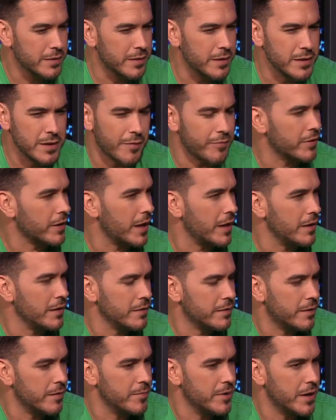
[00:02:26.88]
you ever get
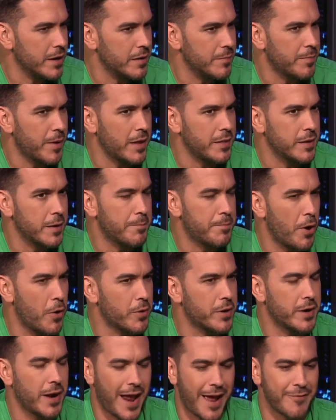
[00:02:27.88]
intimidated by the
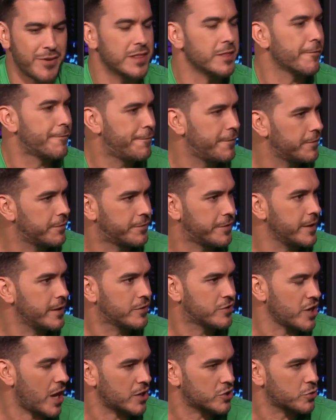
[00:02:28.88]
opponent having the
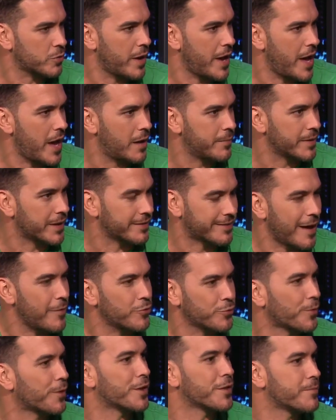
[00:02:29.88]
physique Joshua had? Because
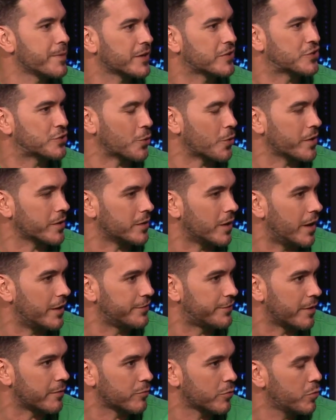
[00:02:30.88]
that was one of the big
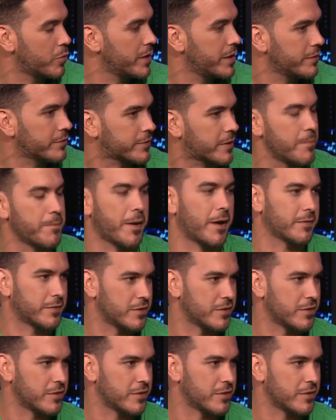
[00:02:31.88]
storylines that Ruiz compared